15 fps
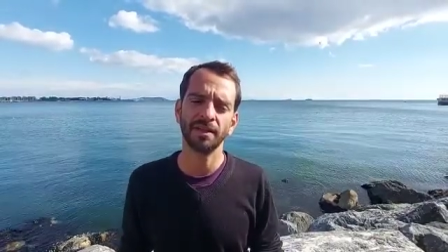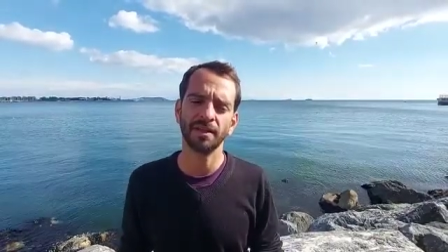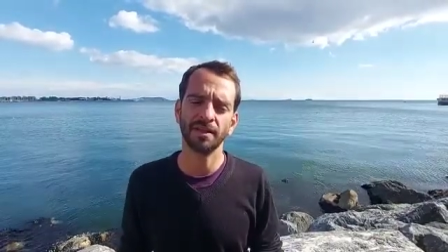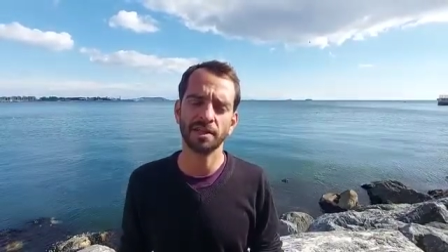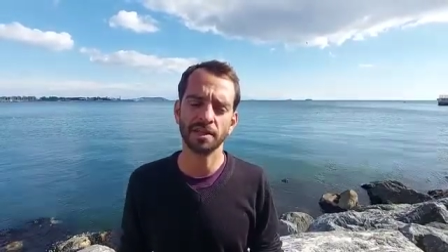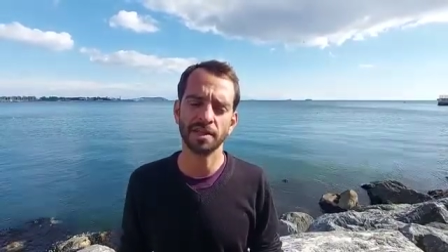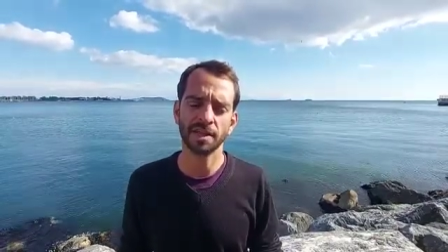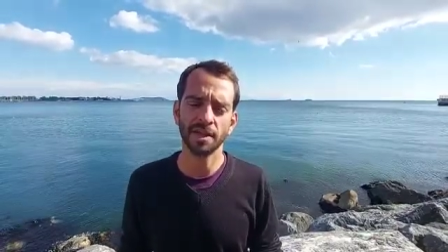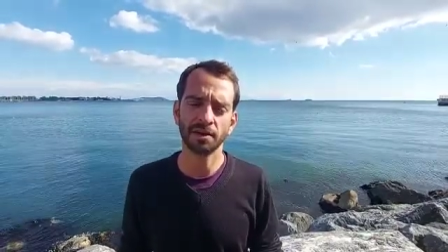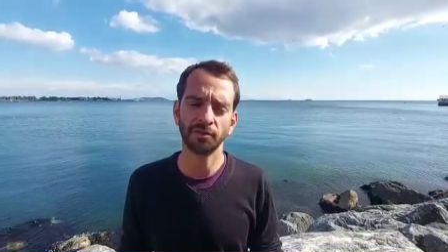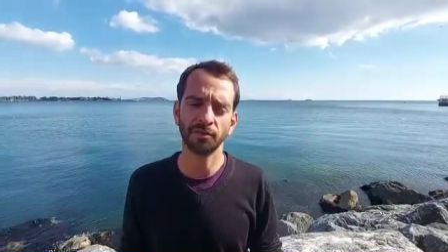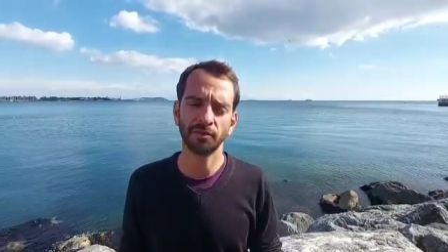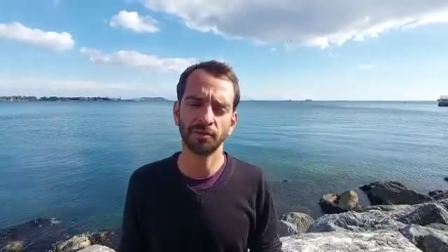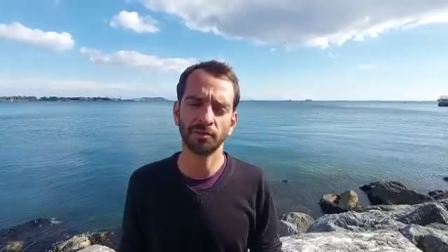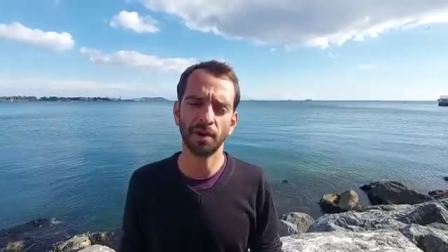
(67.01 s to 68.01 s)
the
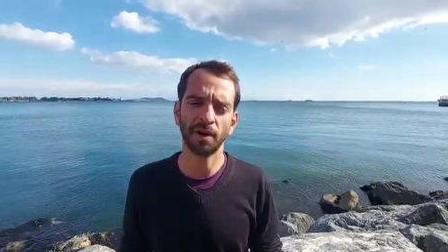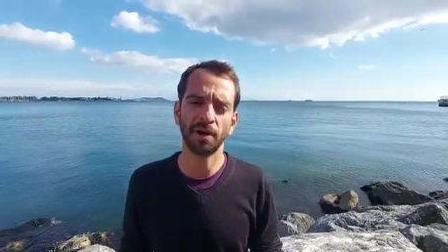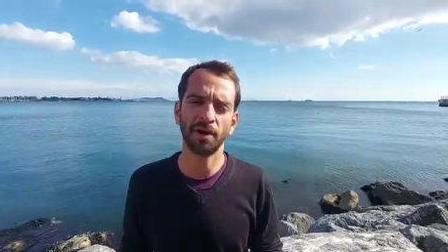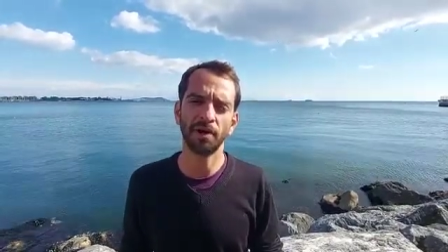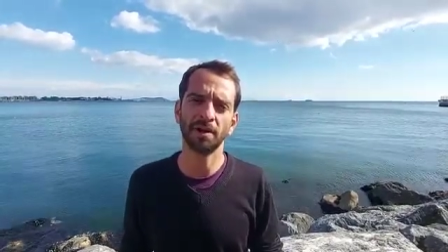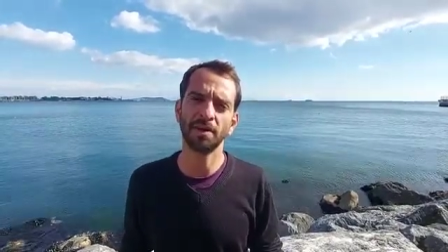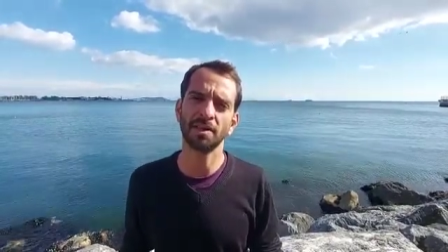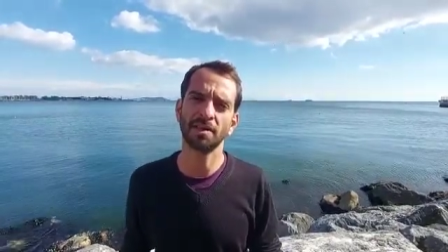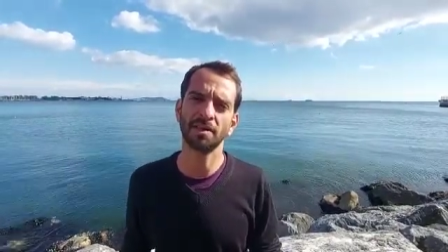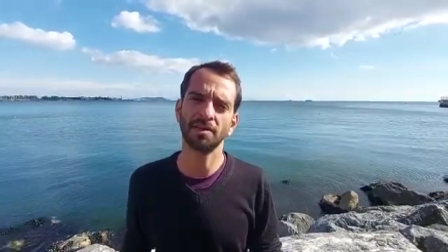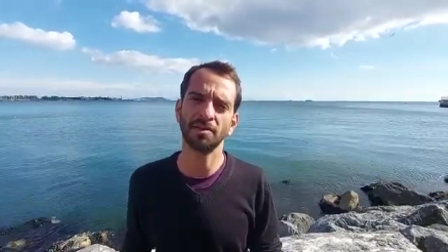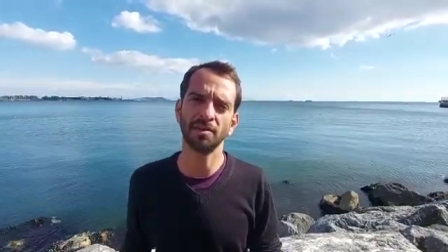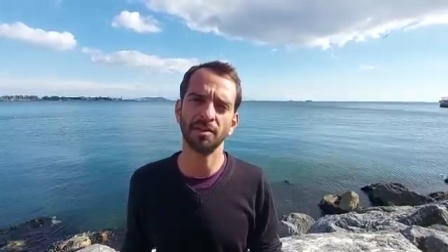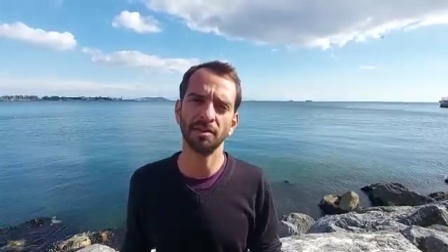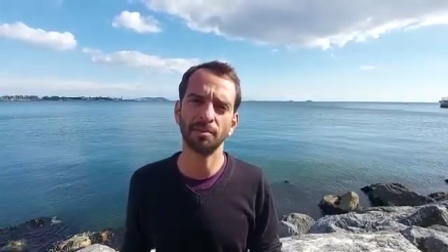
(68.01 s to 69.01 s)
sound bars
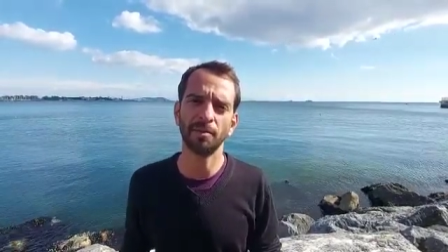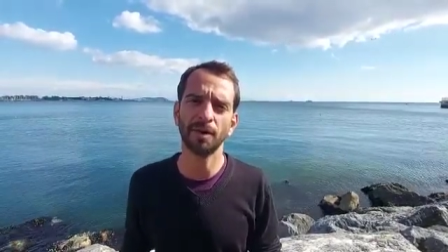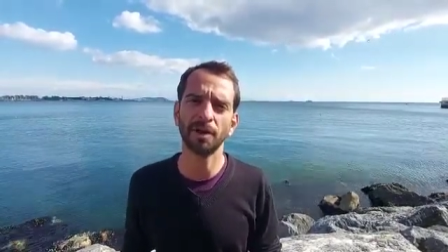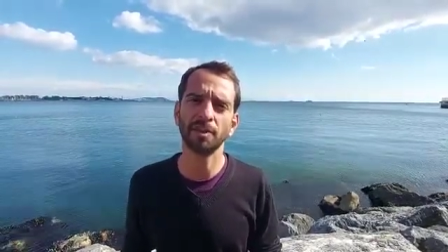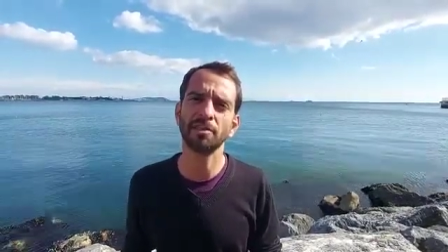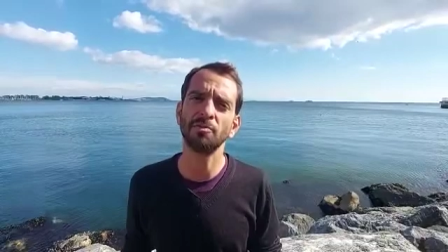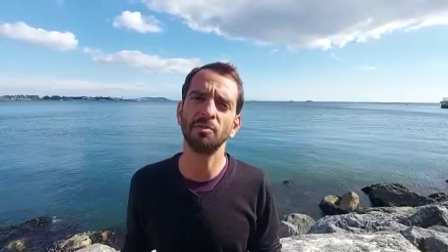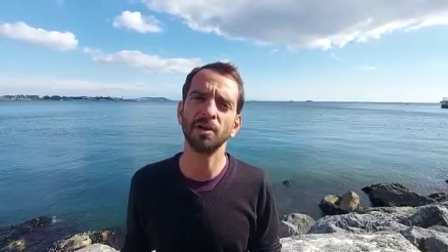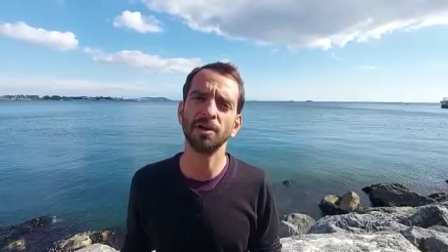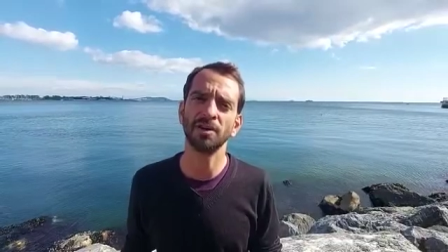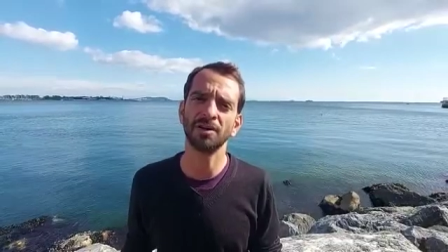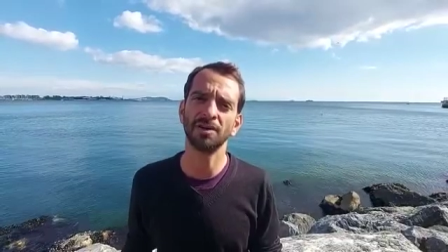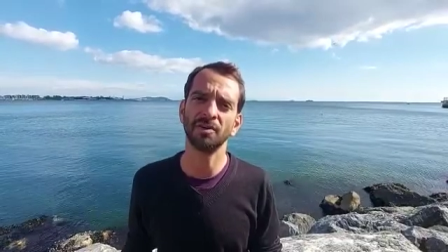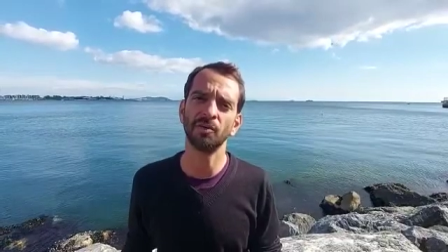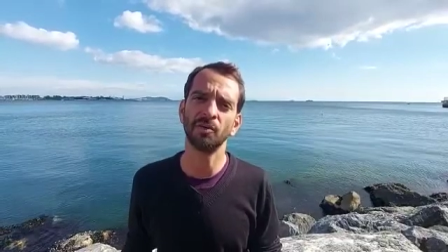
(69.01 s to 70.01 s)
to the breathwork
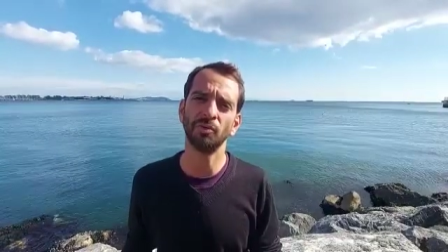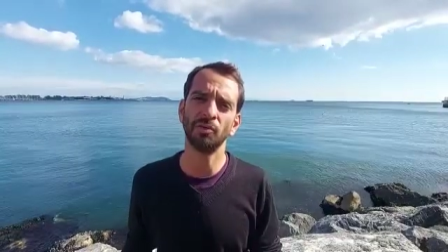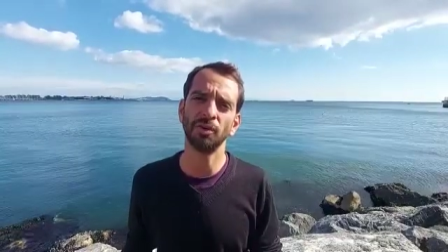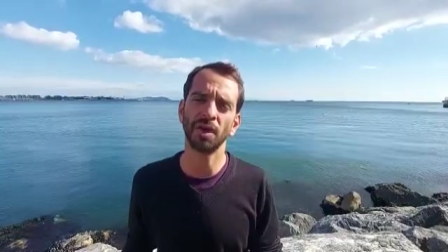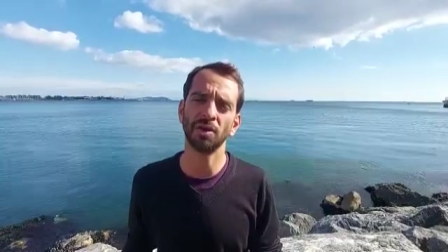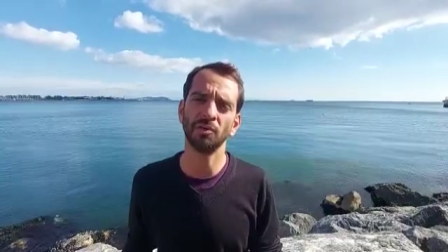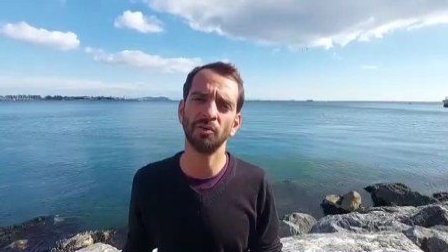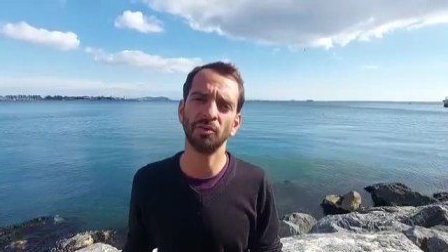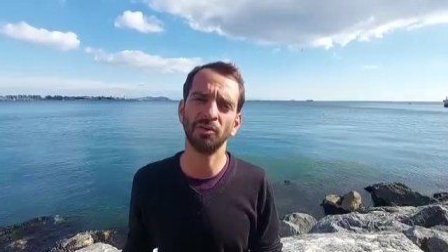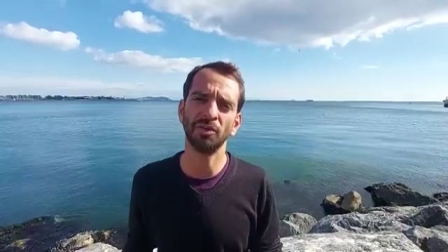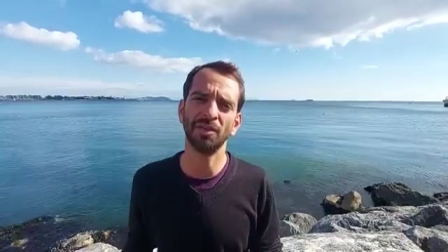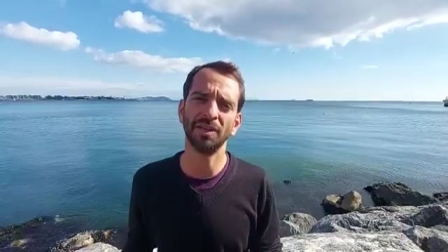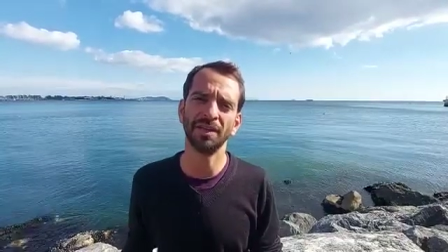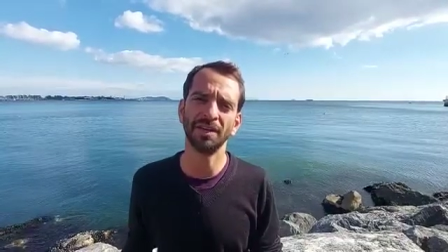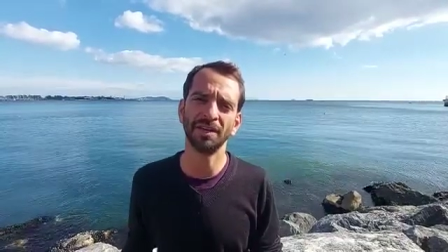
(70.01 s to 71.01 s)
and all
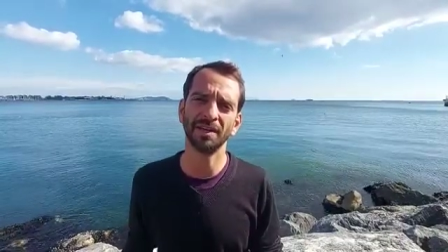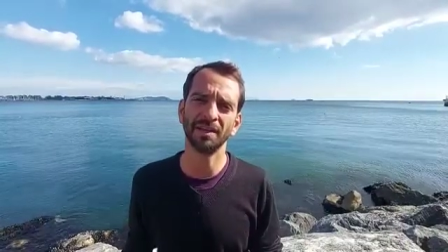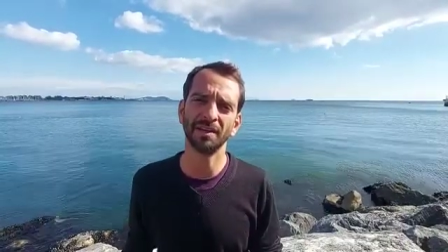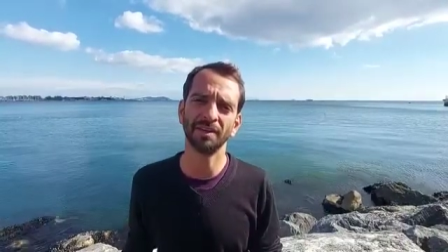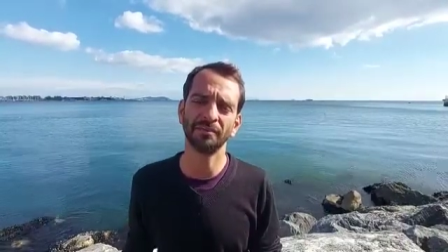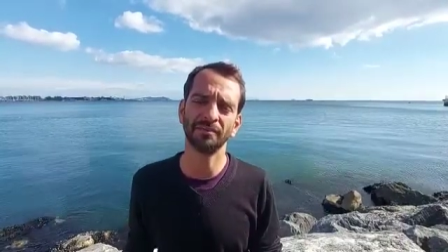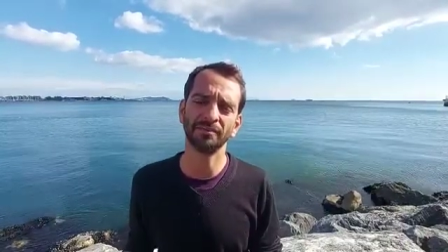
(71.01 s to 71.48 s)
the